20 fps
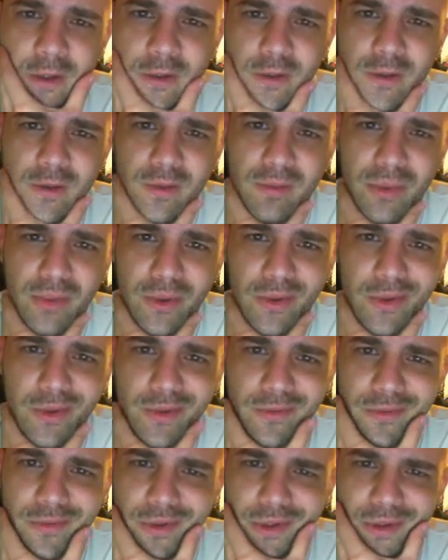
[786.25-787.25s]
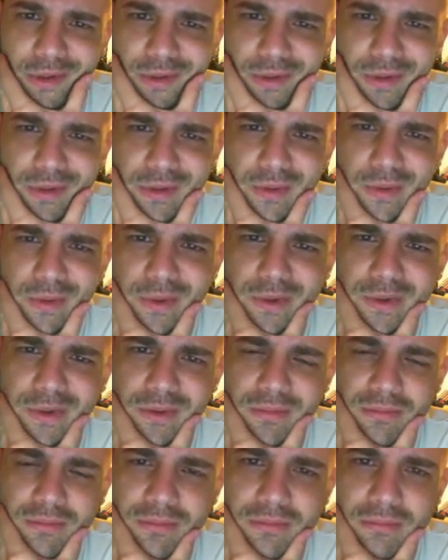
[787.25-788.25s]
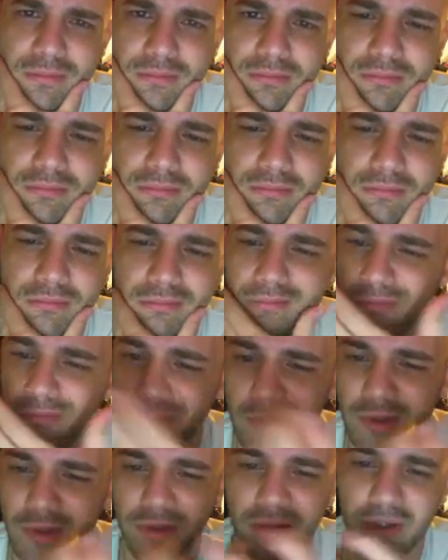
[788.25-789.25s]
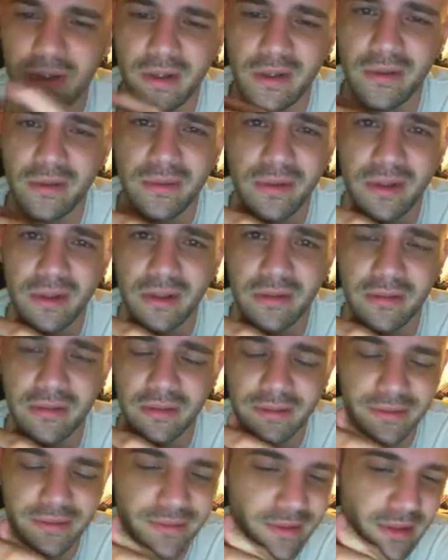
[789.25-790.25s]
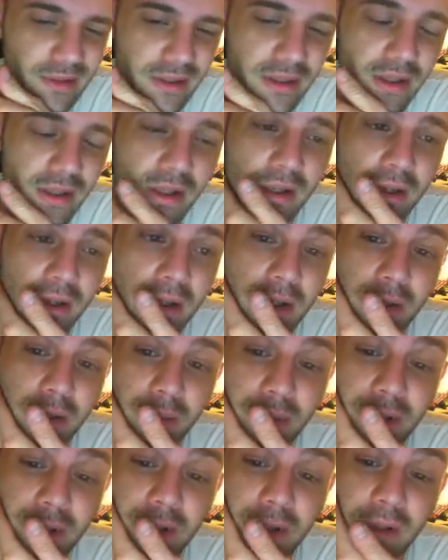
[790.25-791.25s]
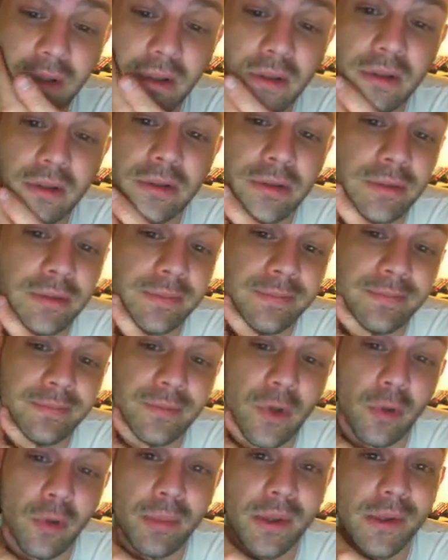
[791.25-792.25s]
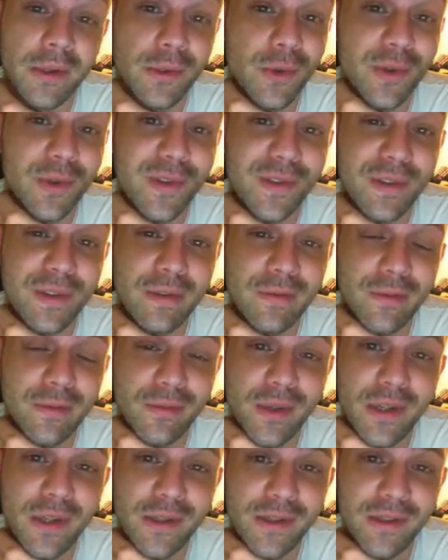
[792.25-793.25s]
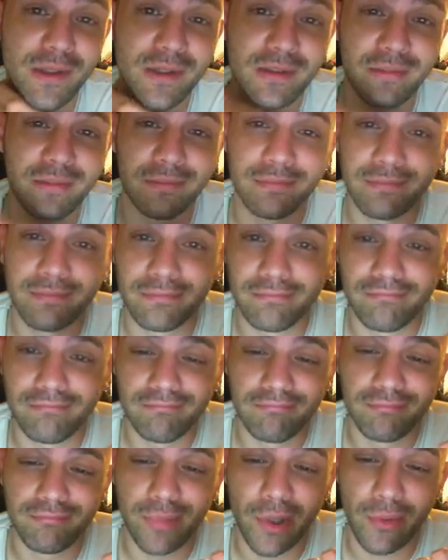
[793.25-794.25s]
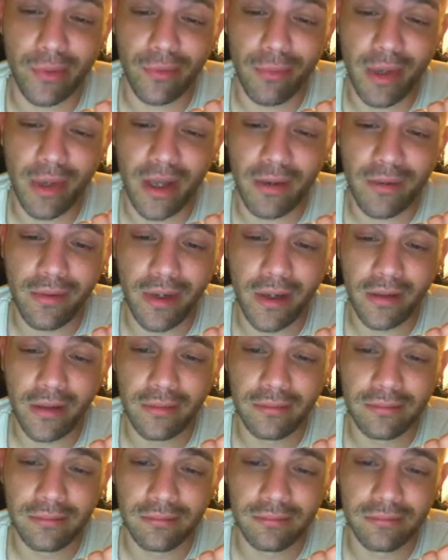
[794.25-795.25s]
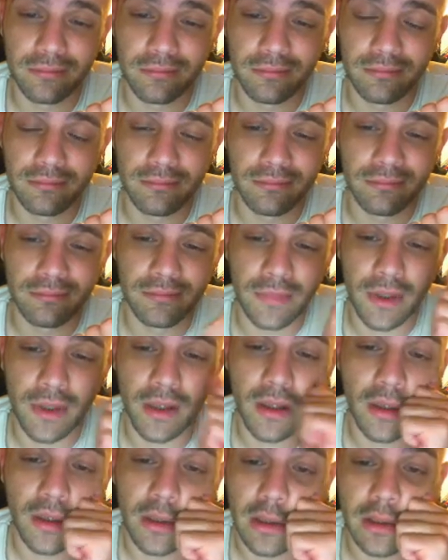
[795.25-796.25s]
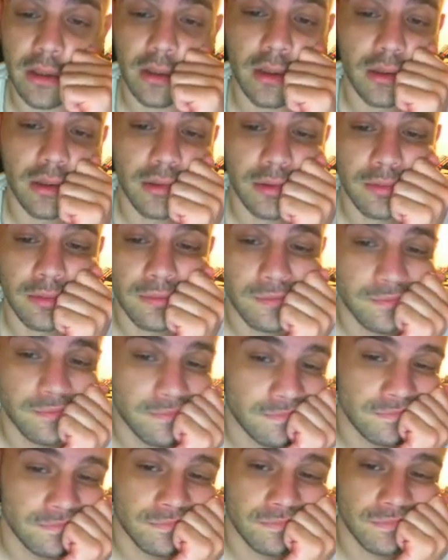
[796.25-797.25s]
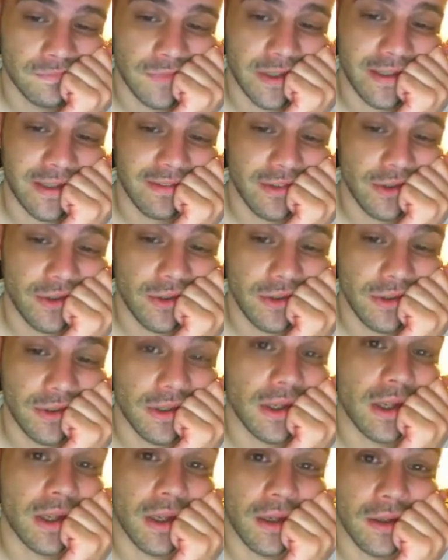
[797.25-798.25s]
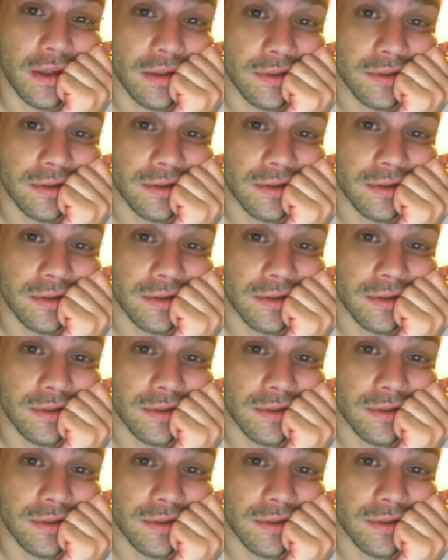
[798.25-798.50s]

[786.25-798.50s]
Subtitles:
Just put it in video stores. Yeah, whatever. But, I hope you enjoyed this information. Brett with BadorRad. And, have a good day.